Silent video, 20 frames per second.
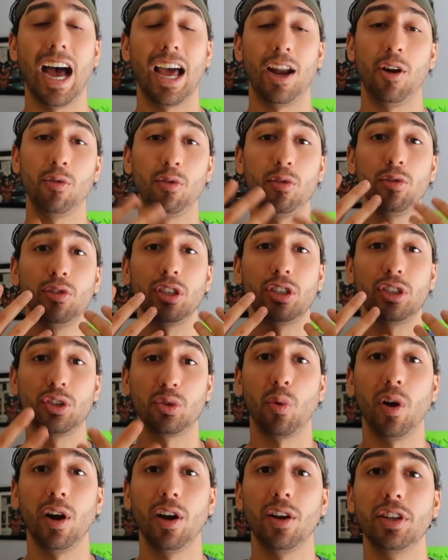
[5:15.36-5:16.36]
I don't usually
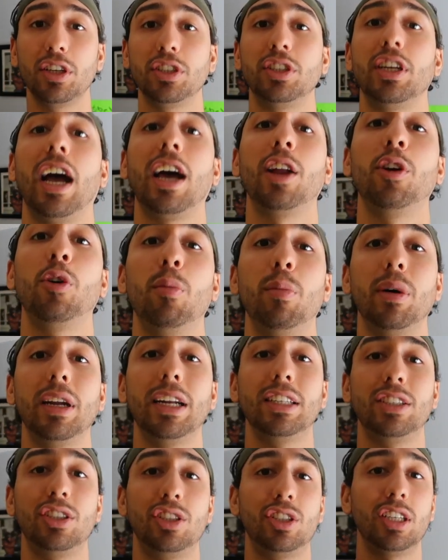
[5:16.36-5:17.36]
swear on the channel, but
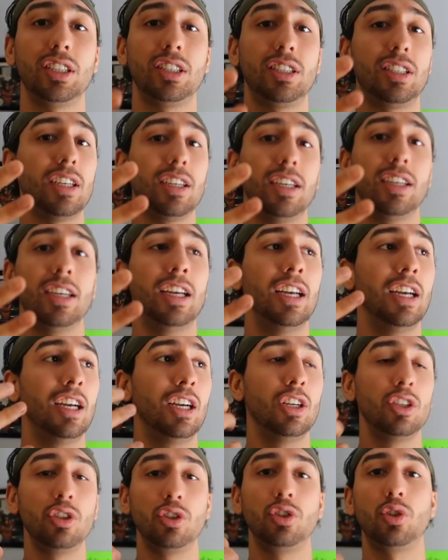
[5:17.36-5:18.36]
it's just to
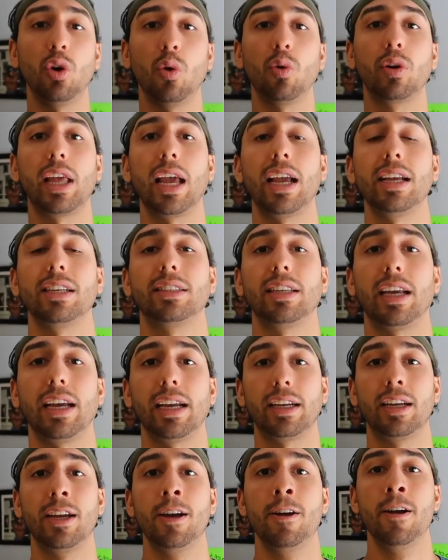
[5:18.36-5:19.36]
showcase,
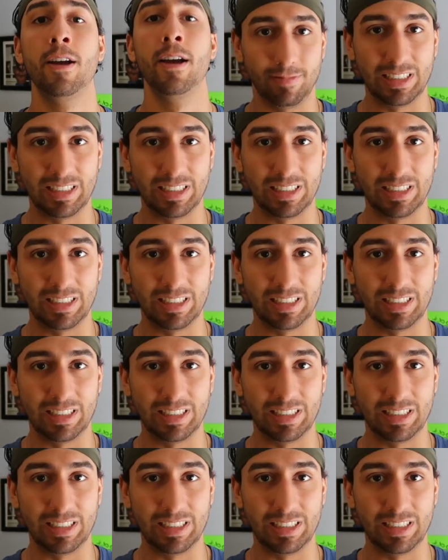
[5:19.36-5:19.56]
like,